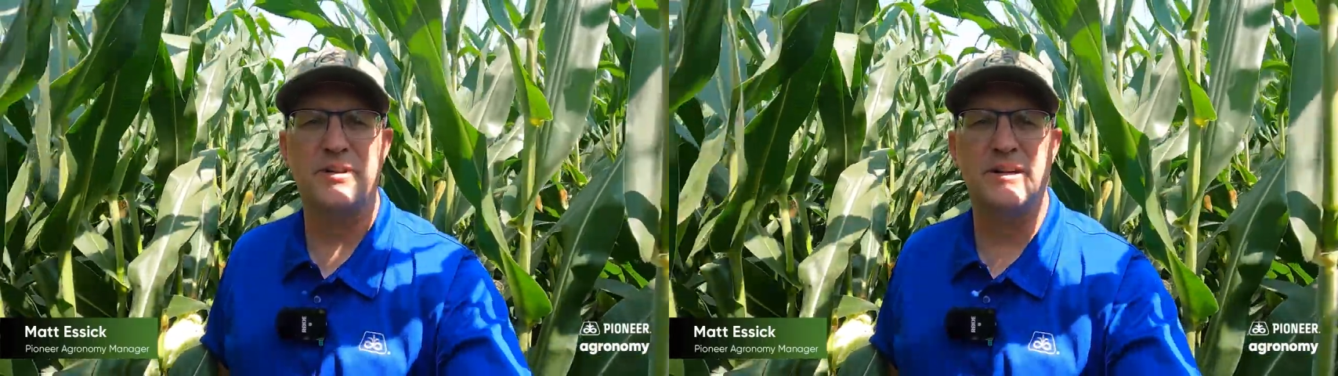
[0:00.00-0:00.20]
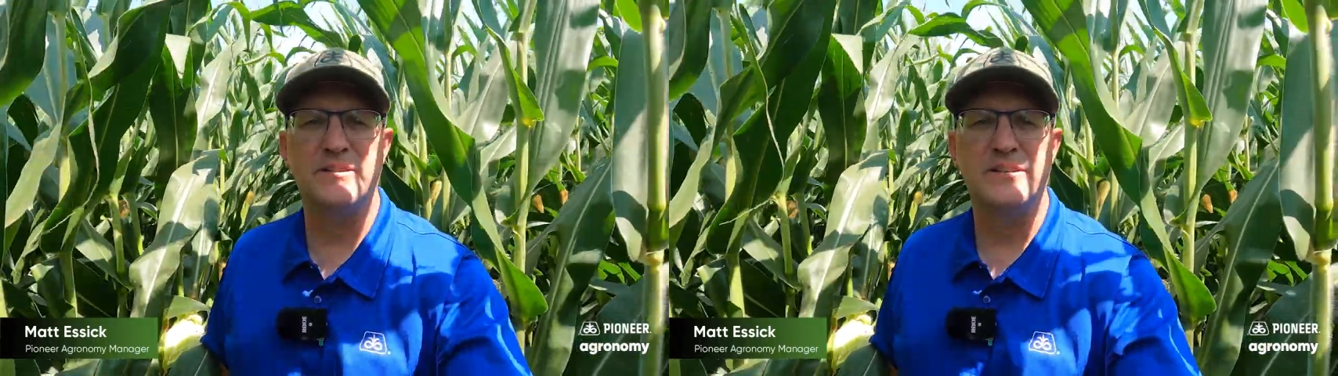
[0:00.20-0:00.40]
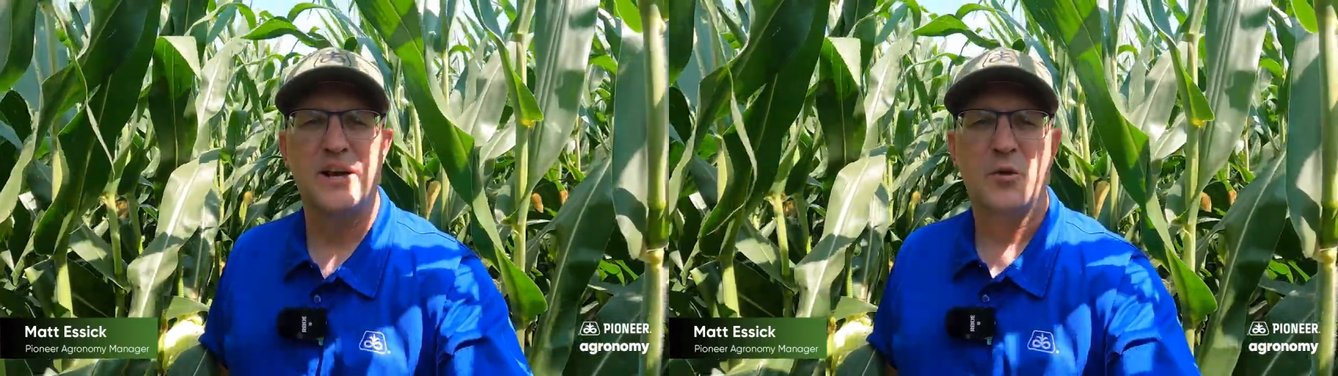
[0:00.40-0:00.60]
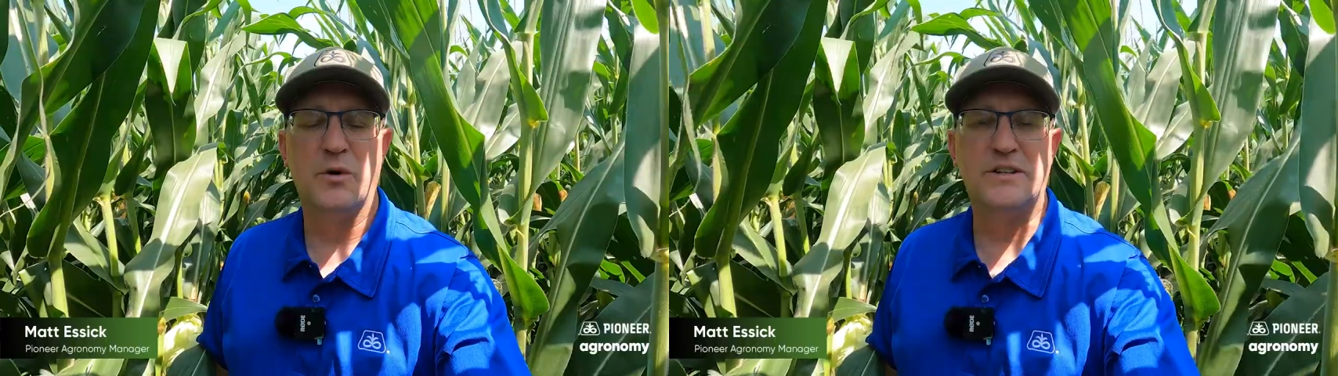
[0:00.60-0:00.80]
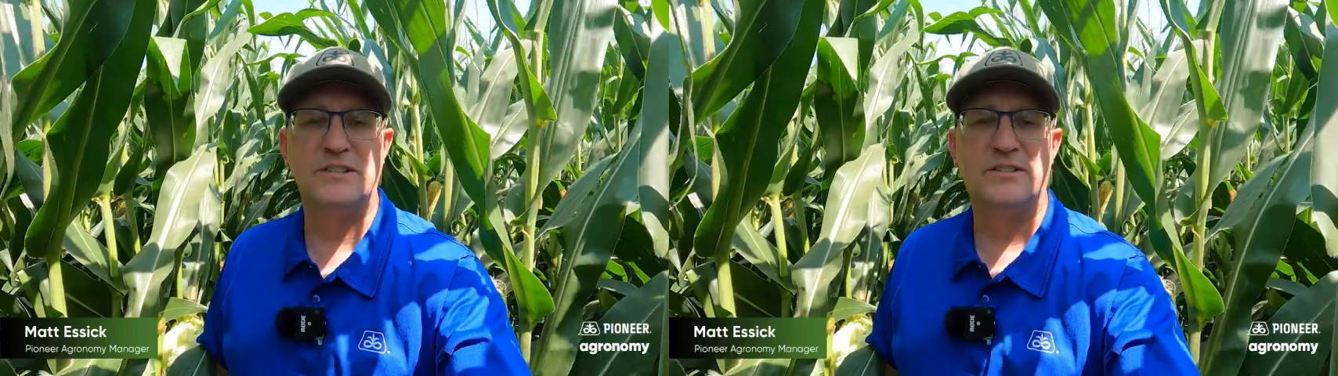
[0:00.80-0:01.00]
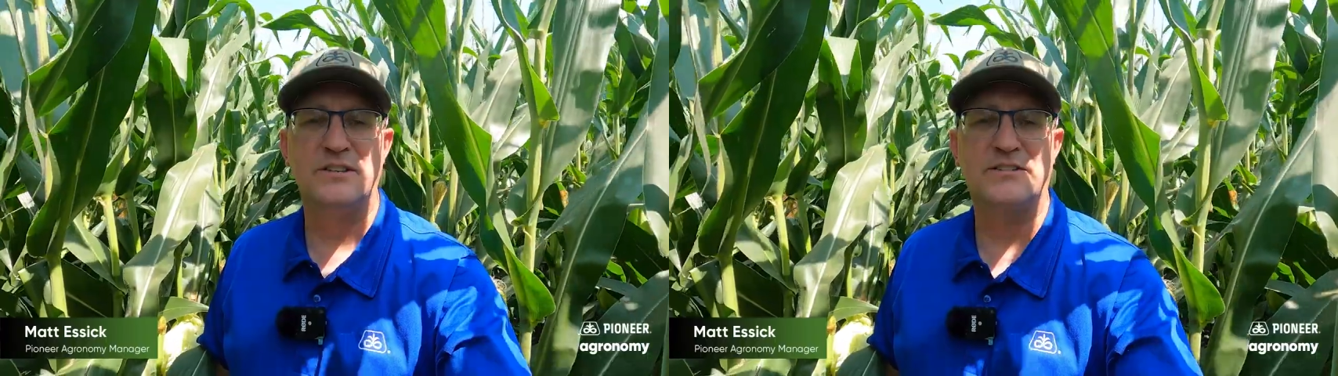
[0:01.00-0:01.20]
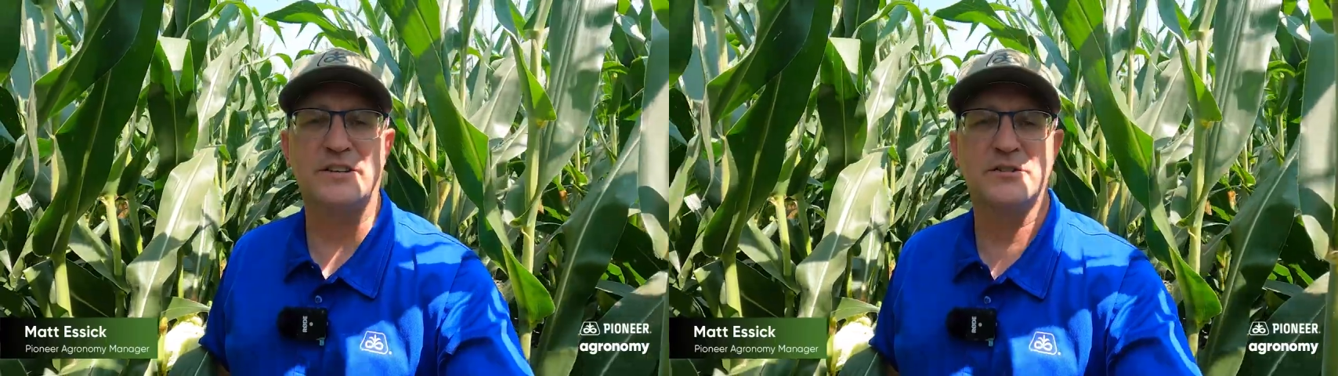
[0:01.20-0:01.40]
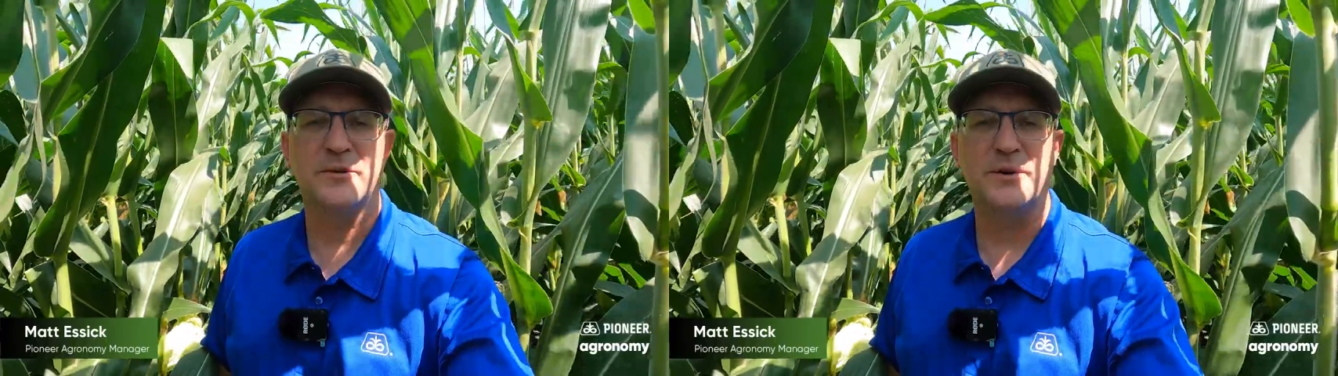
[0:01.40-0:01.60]
stage, which is
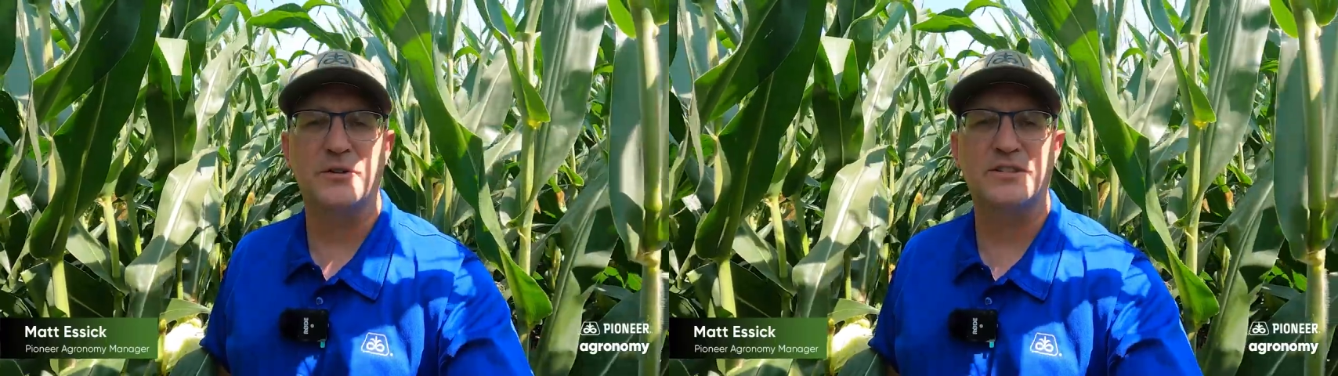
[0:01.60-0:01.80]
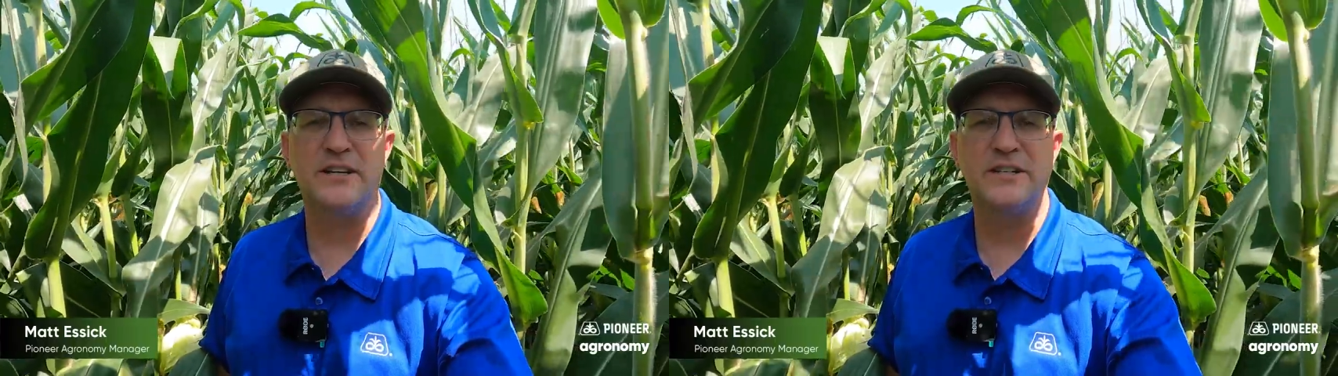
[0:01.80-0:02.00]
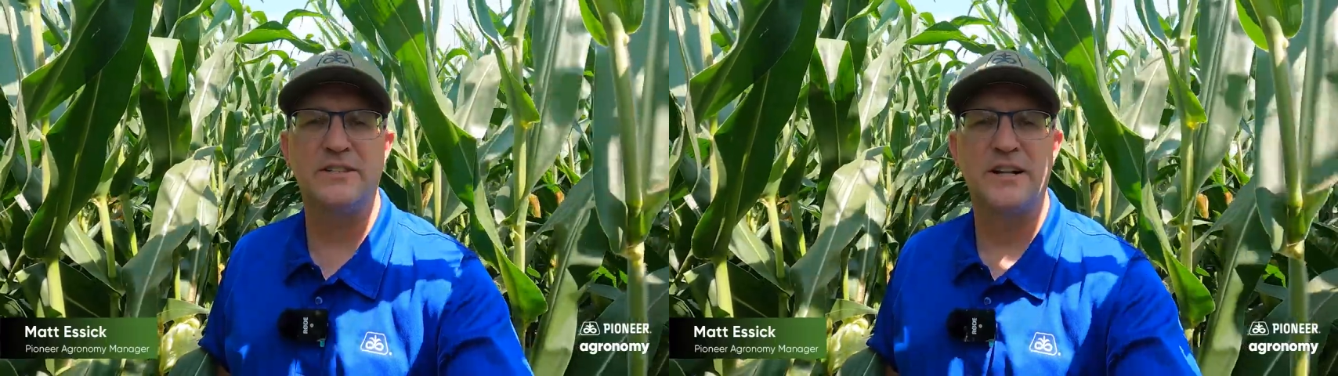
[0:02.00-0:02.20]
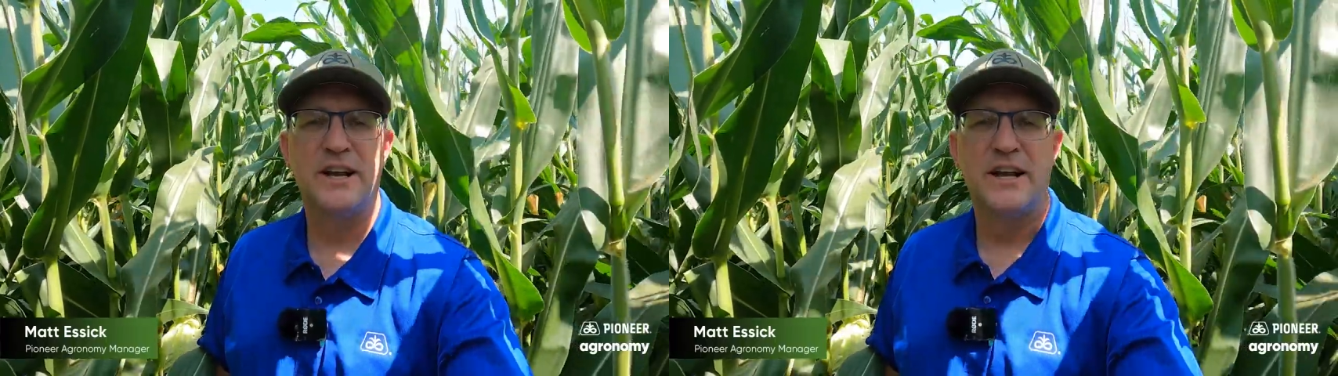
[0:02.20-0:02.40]
considered the milk stage.